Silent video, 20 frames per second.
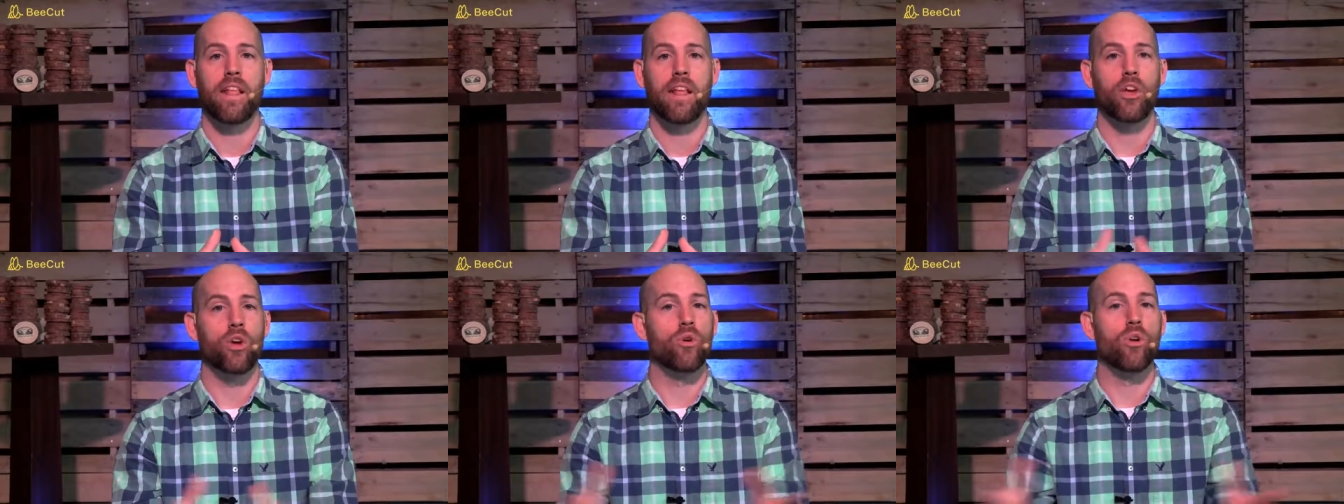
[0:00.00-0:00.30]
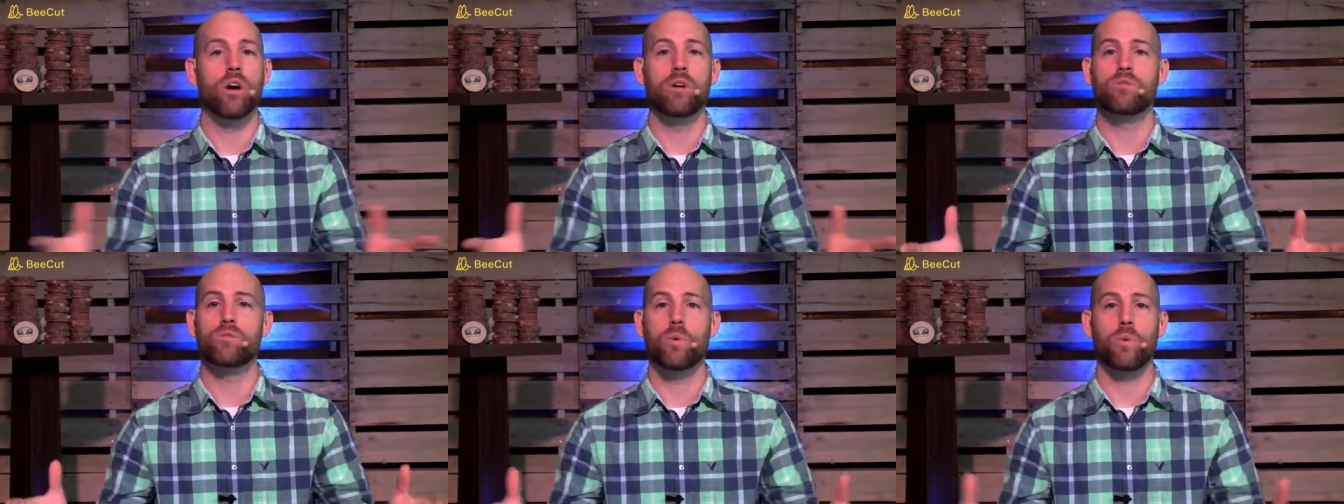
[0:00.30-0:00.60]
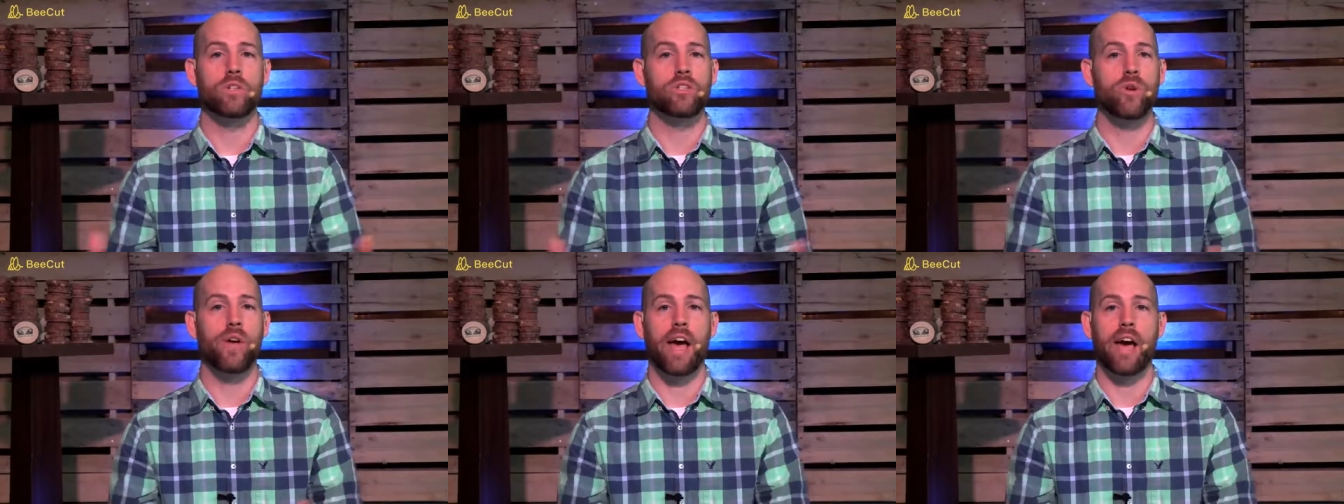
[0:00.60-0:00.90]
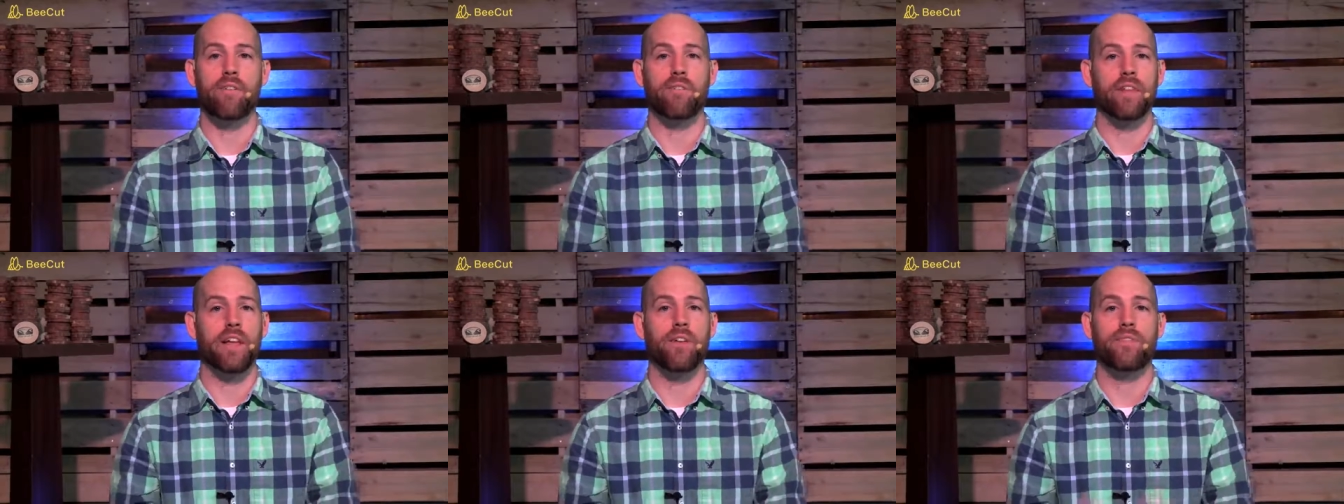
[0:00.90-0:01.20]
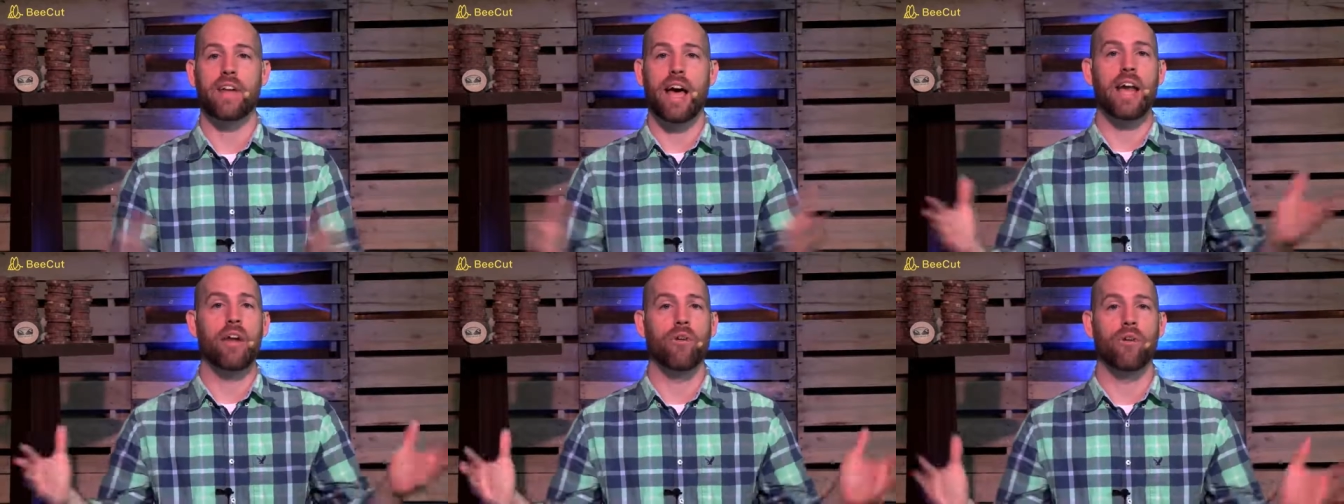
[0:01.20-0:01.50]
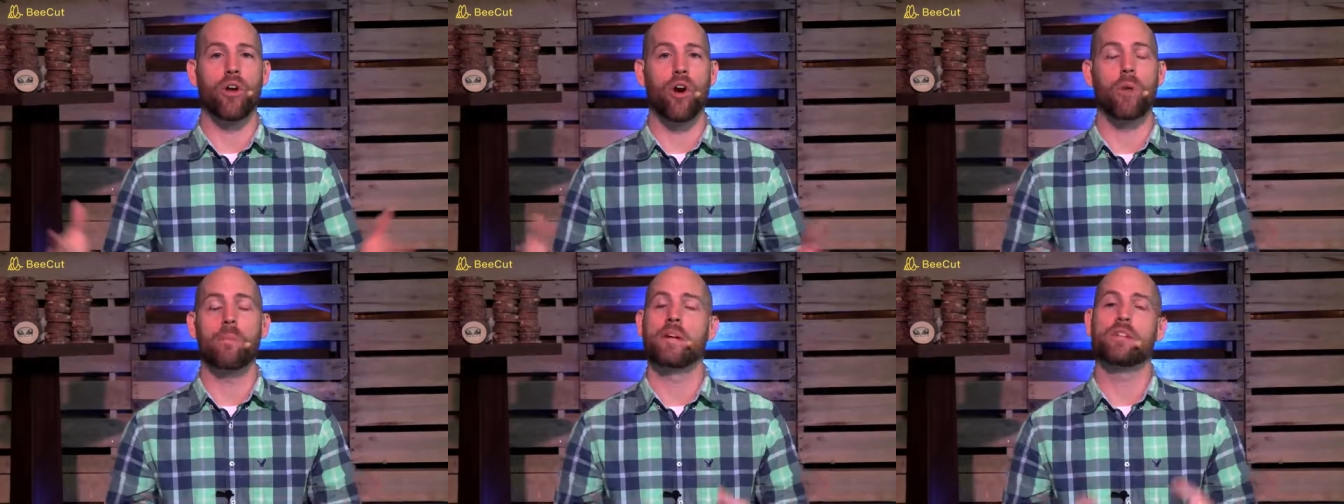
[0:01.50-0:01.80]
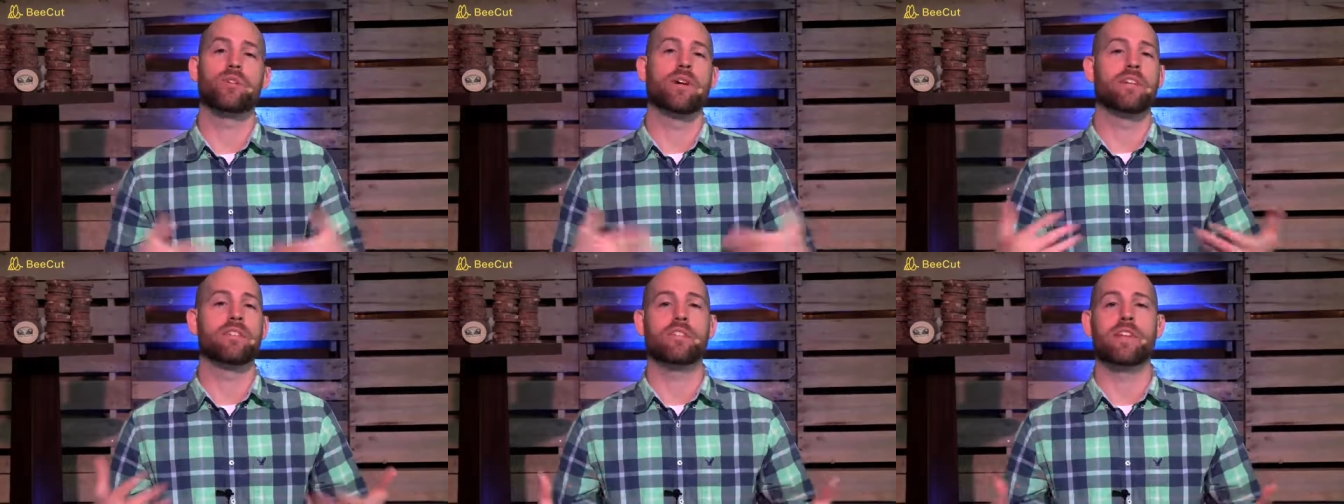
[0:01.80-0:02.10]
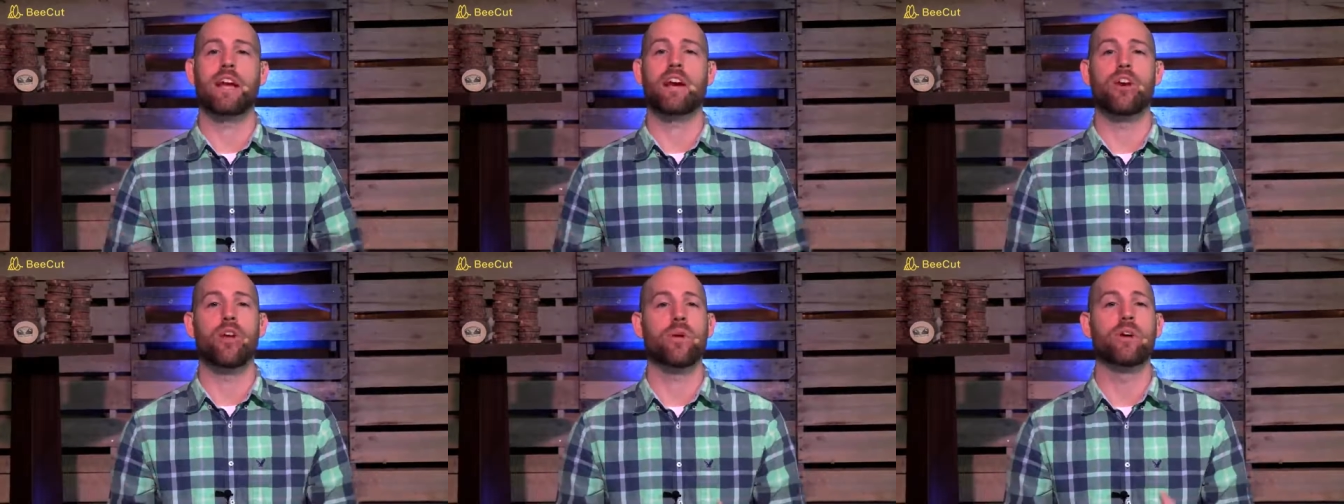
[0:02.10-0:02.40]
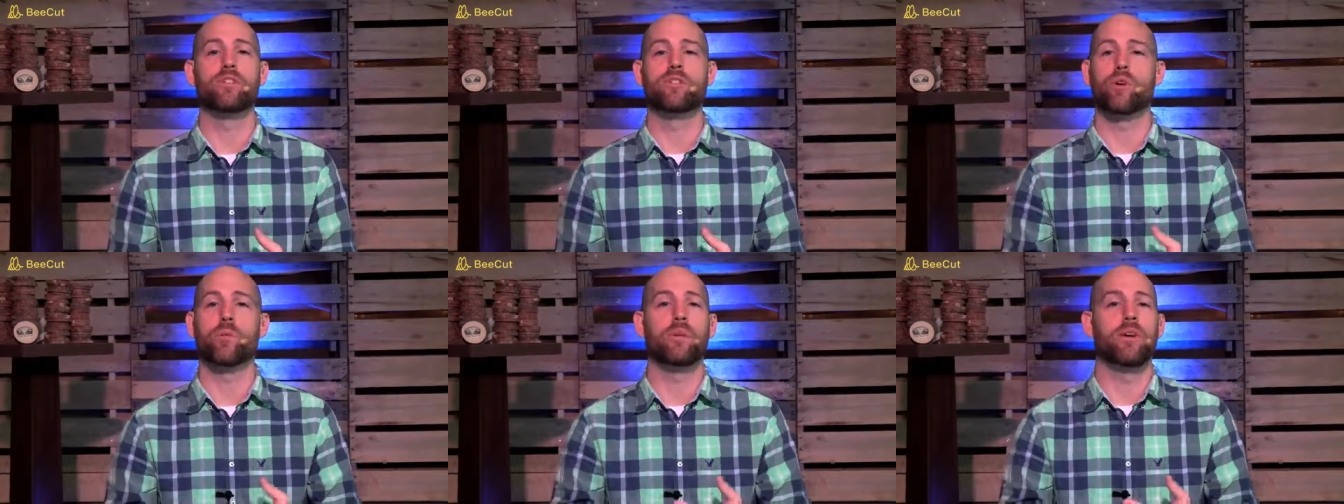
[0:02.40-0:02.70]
Who knows what you have left? I don't know. I'm not trying to scare you into it,